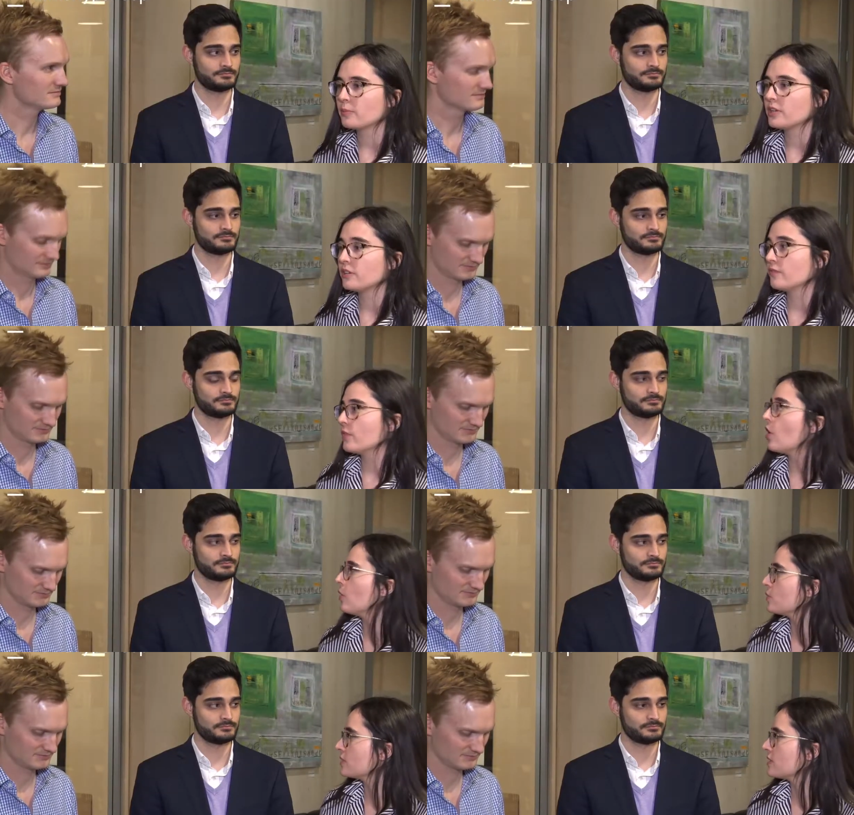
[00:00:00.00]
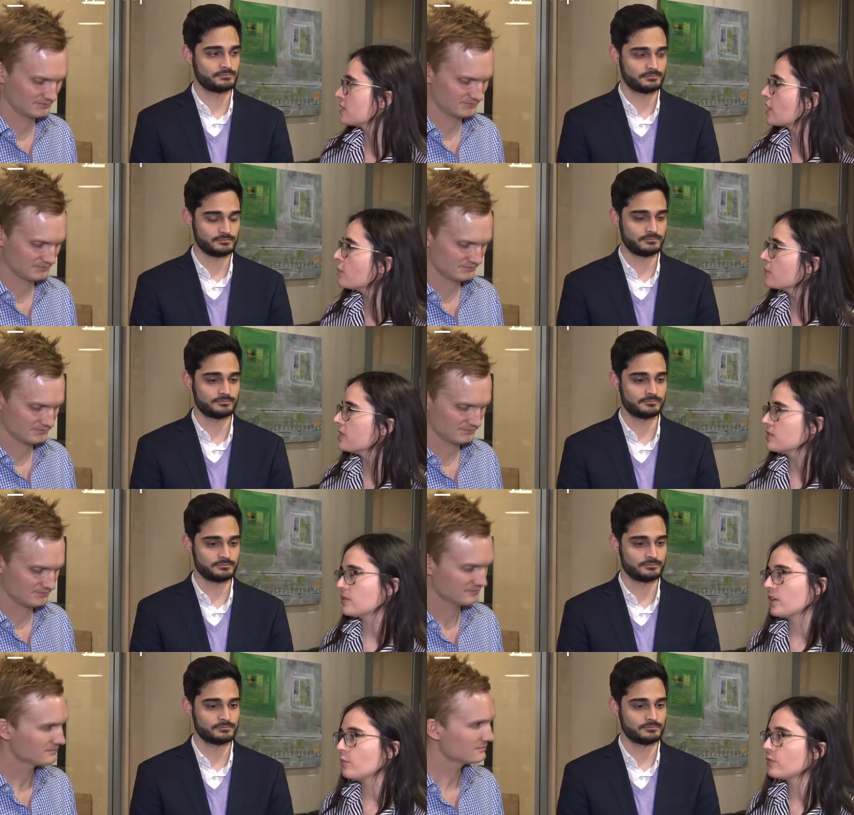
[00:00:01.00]
Speaker 1: being involved with this company
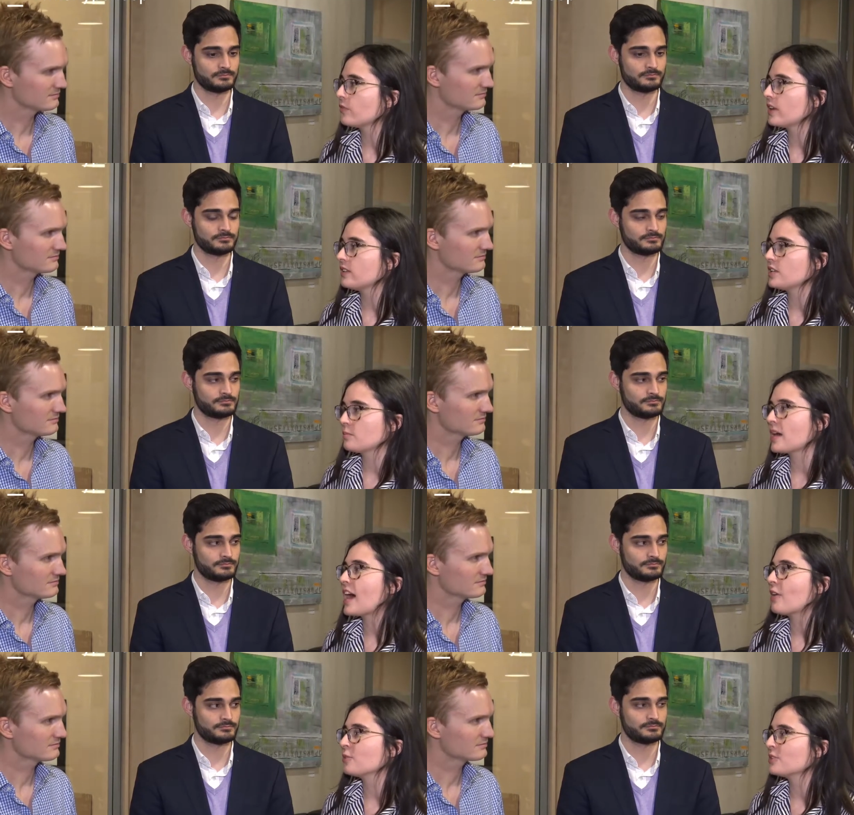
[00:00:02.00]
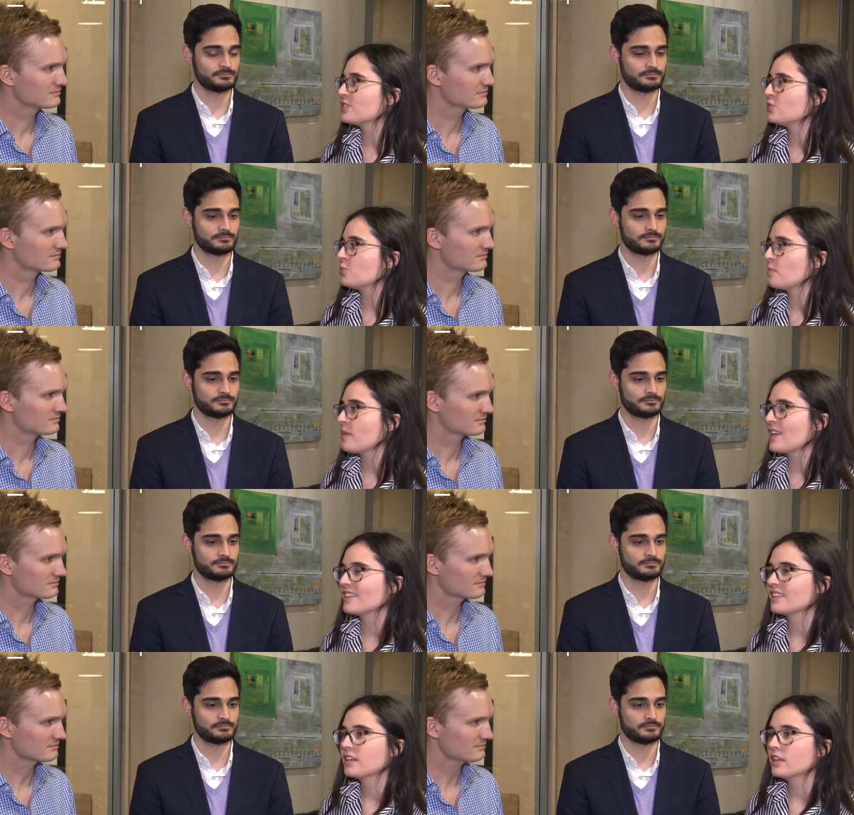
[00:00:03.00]
is like we're finally empowered to
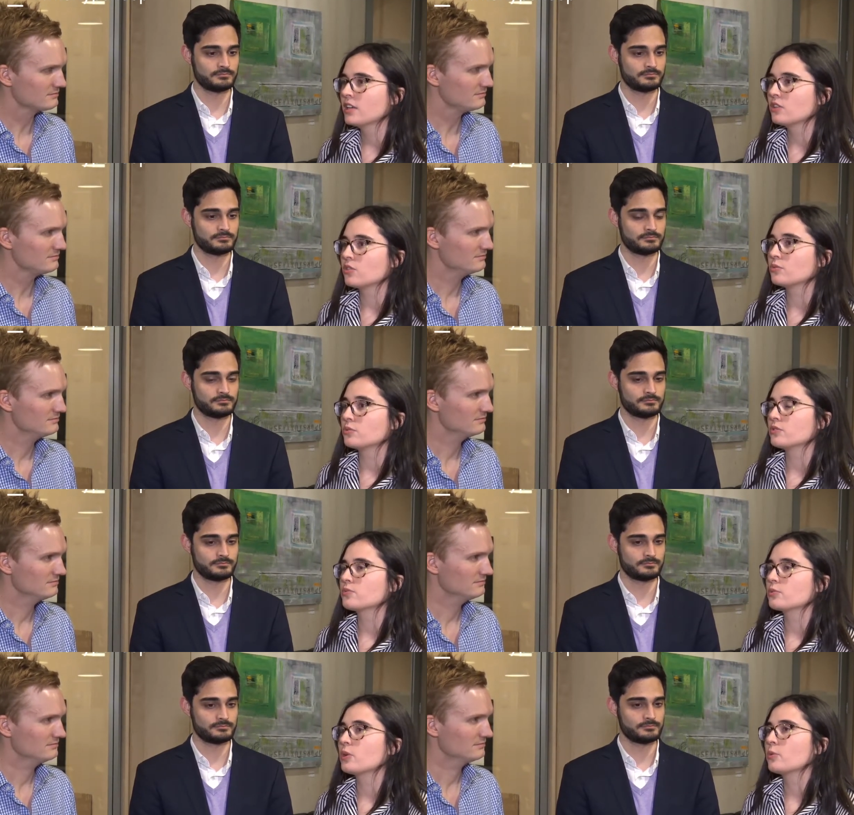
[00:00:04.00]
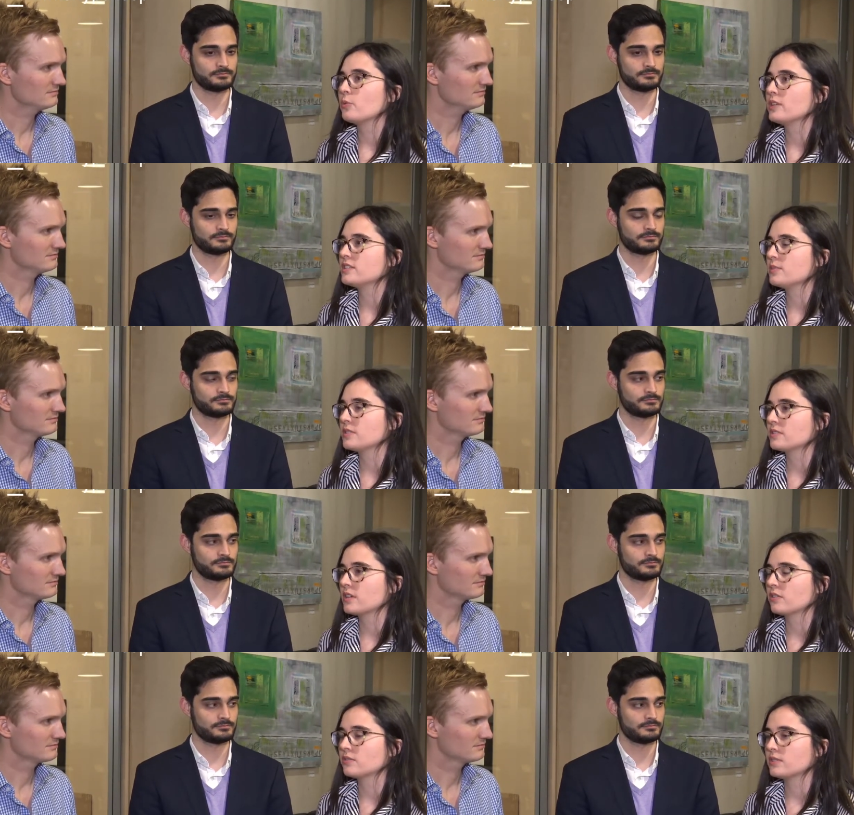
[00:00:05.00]
make the rules for what we deem is
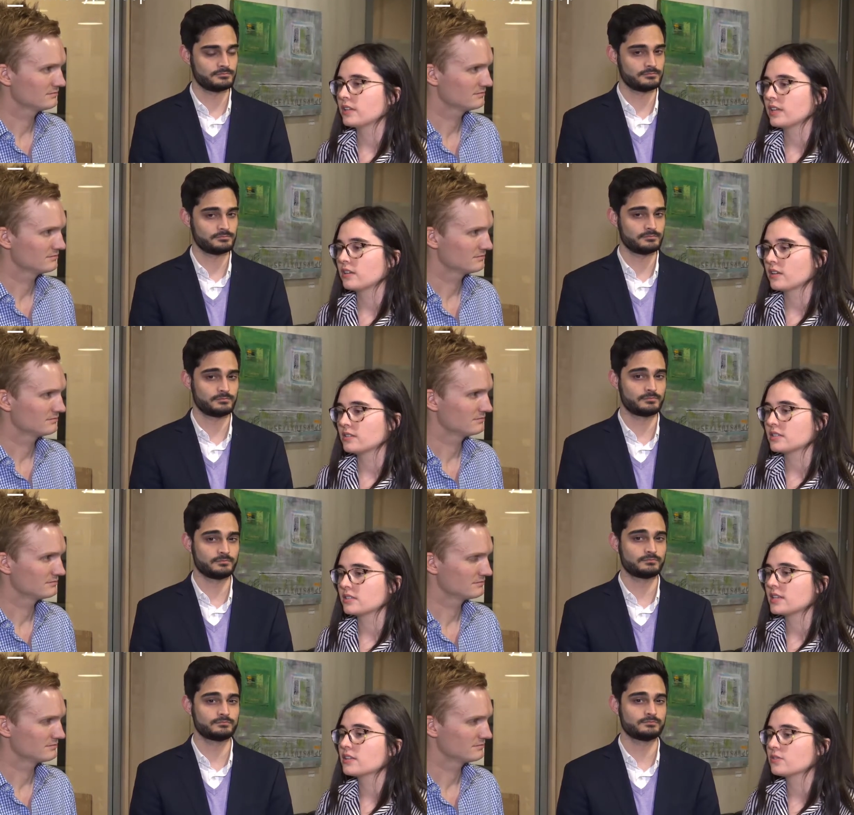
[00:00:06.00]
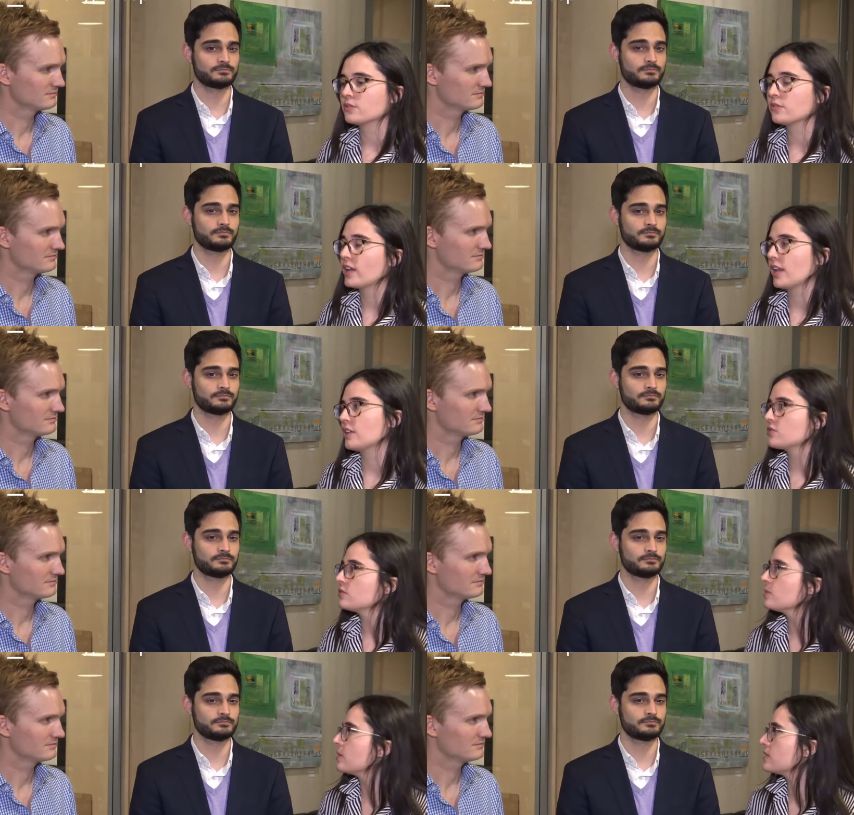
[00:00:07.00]
not only like a successful
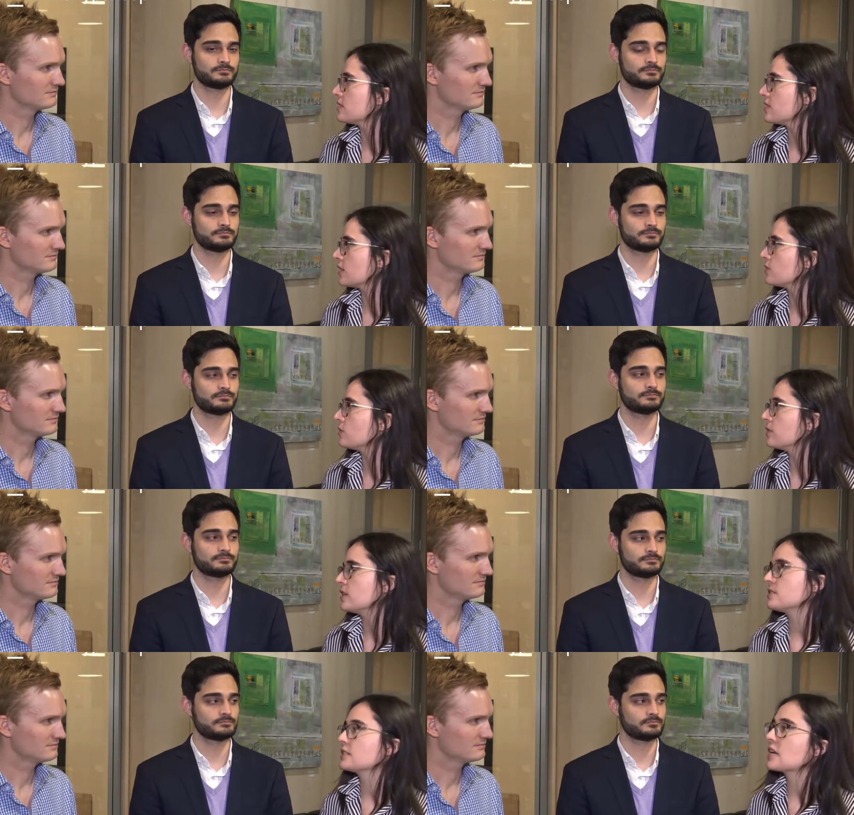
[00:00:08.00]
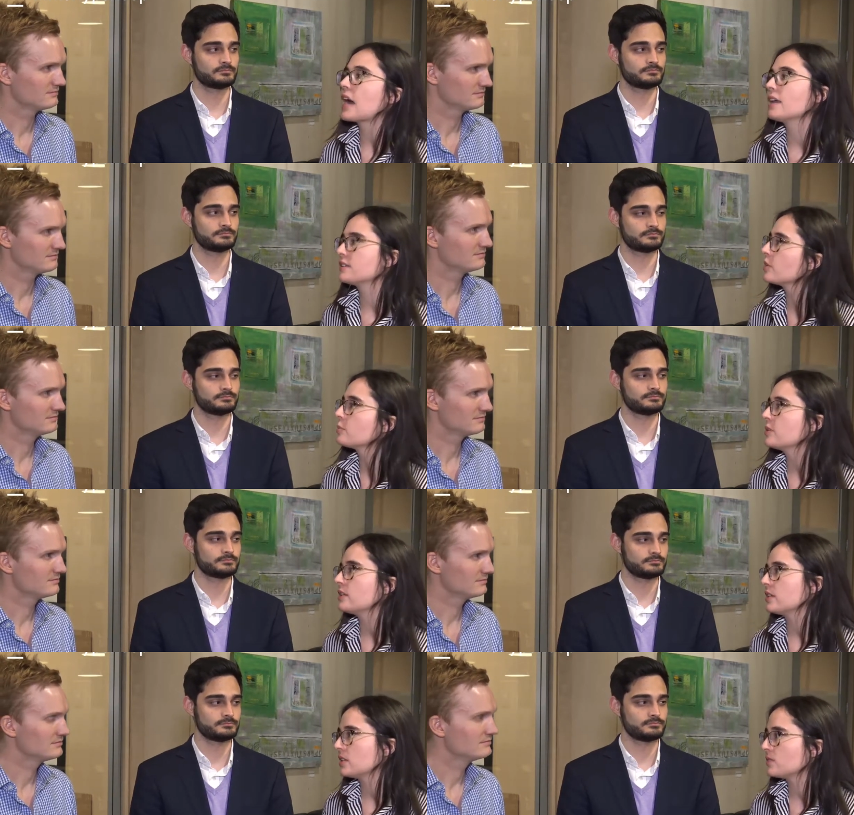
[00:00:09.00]
financially, but successful, and it's a kind
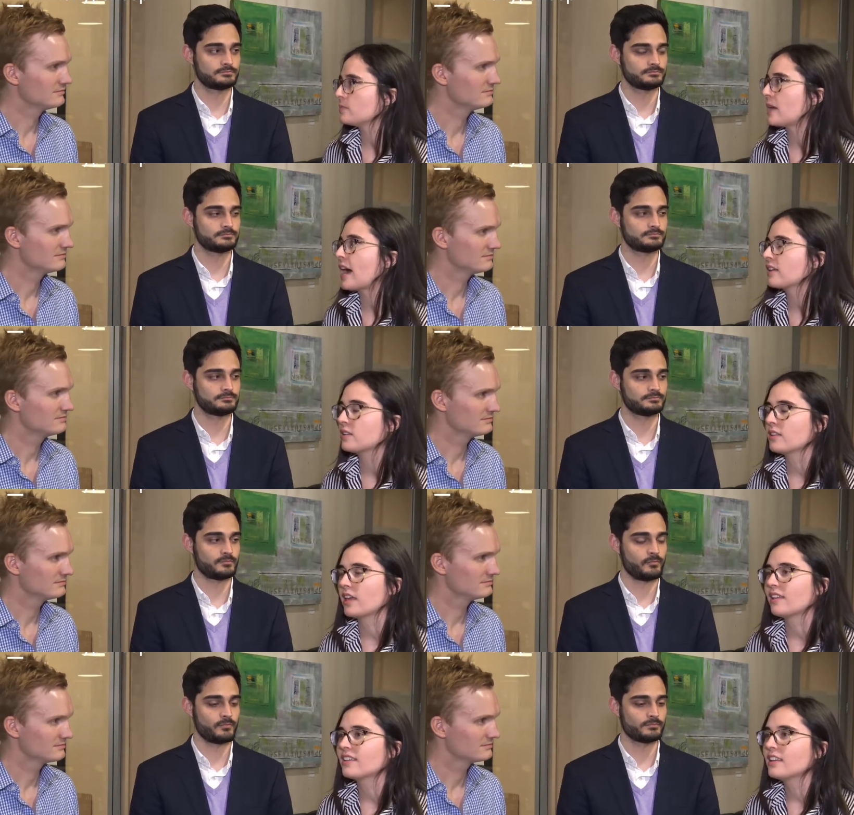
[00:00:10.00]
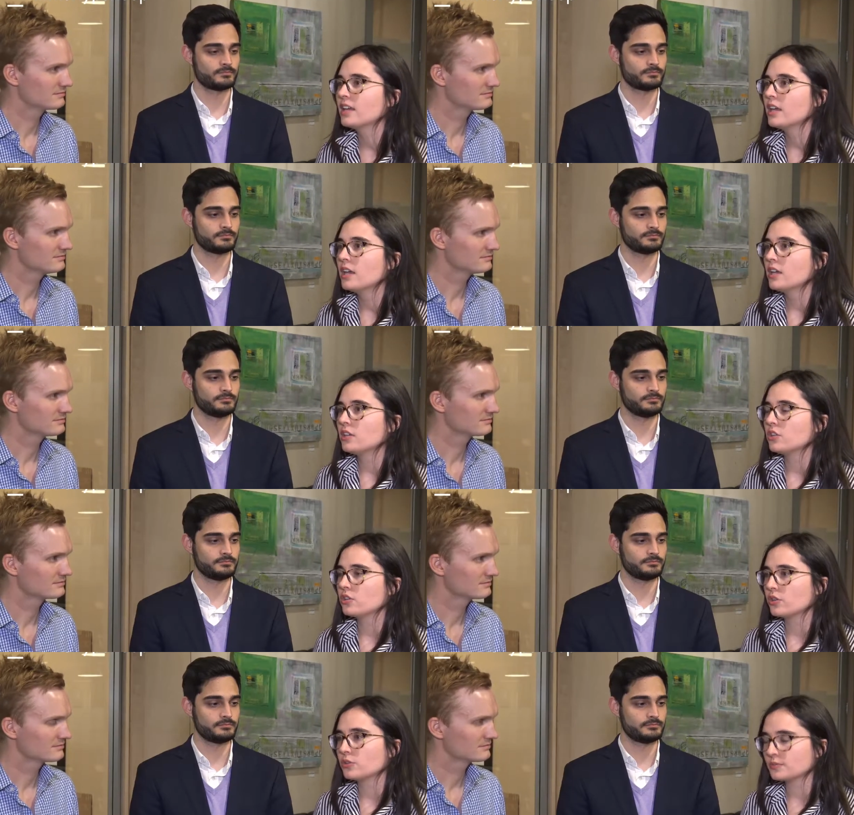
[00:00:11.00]
company that gives back, and that, you
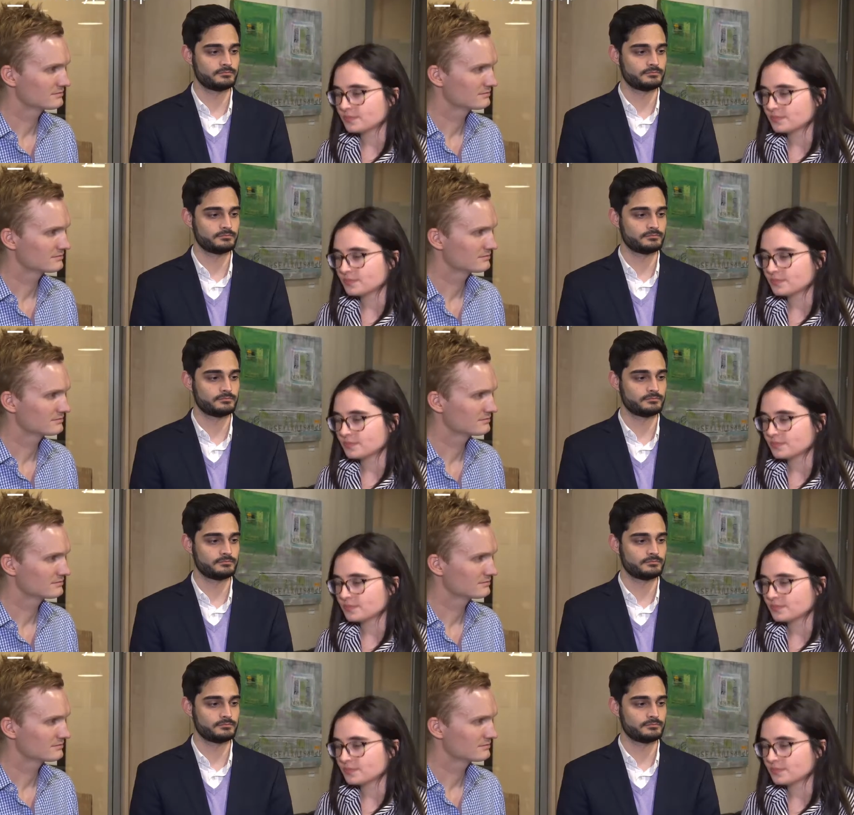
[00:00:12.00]
know,